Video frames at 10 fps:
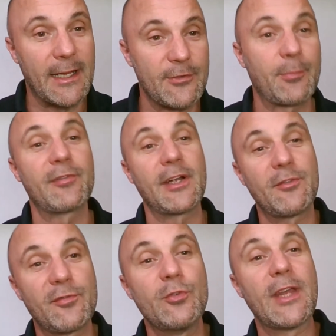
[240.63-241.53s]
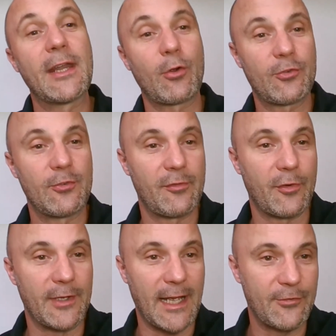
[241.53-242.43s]
plants provide food and oxygen
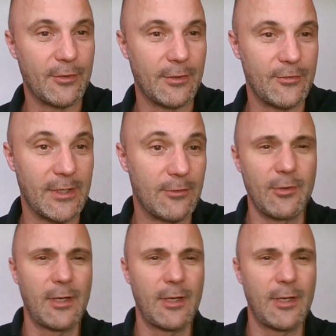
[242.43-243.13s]
for the astronauts again.